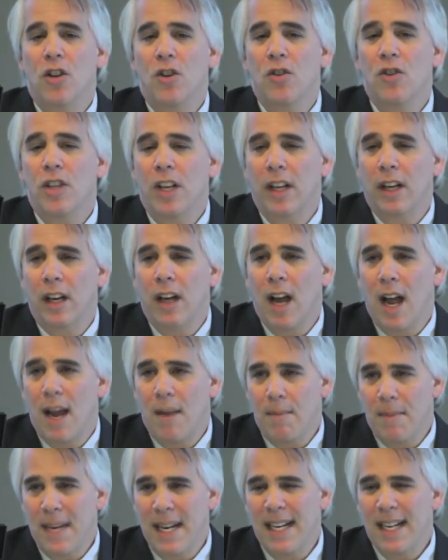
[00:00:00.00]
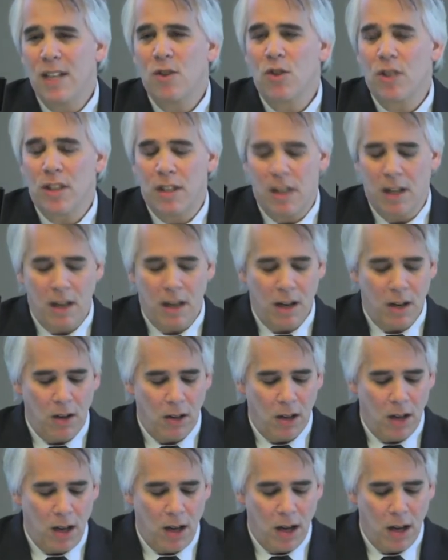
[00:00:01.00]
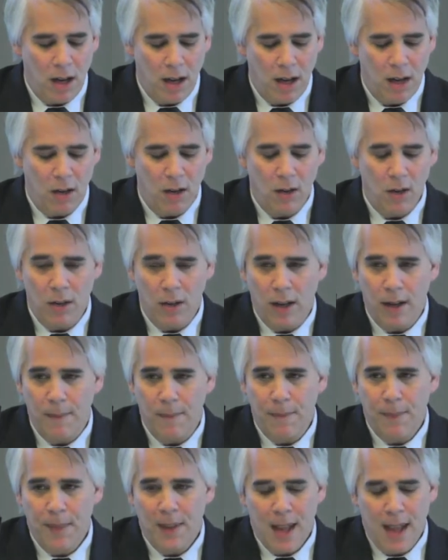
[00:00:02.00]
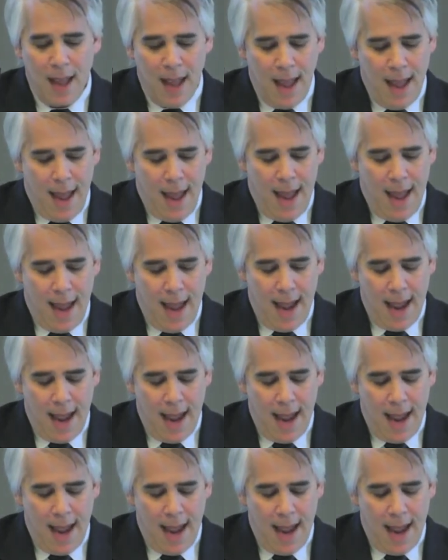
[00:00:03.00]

using and being interested in interleukin.